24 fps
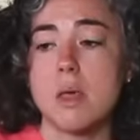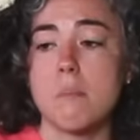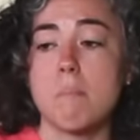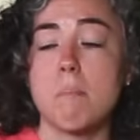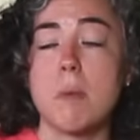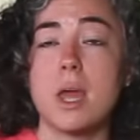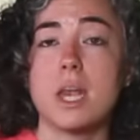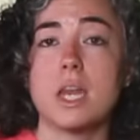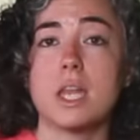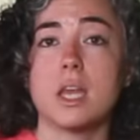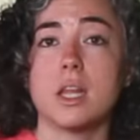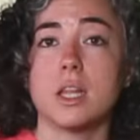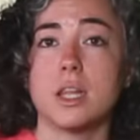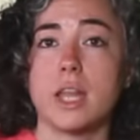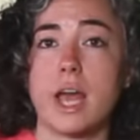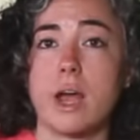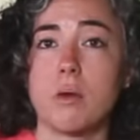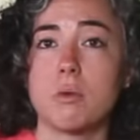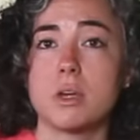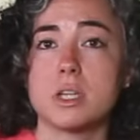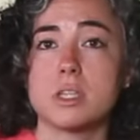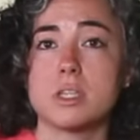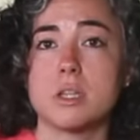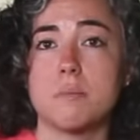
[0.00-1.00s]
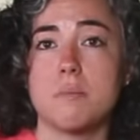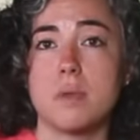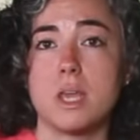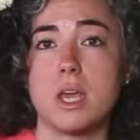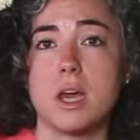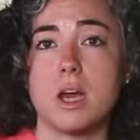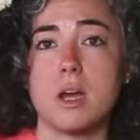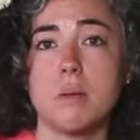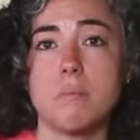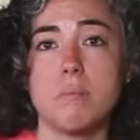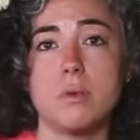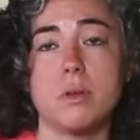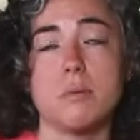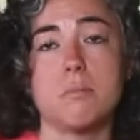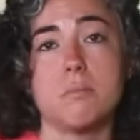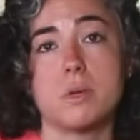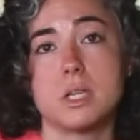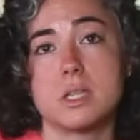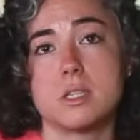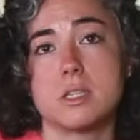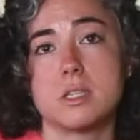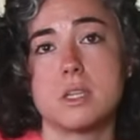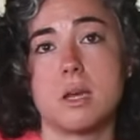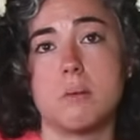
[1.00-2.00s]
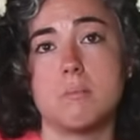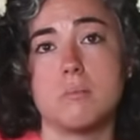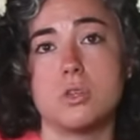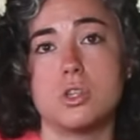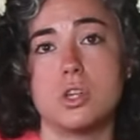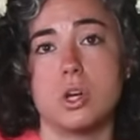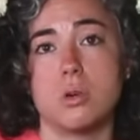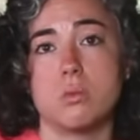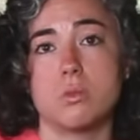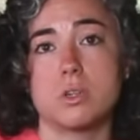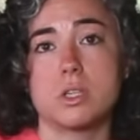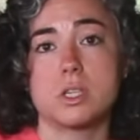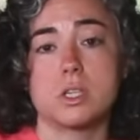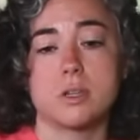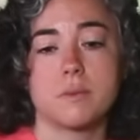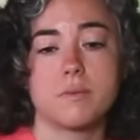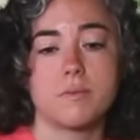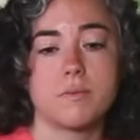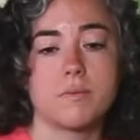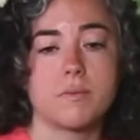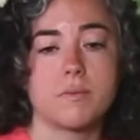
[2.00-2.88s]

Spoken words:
Many allow it to be up, but some don't.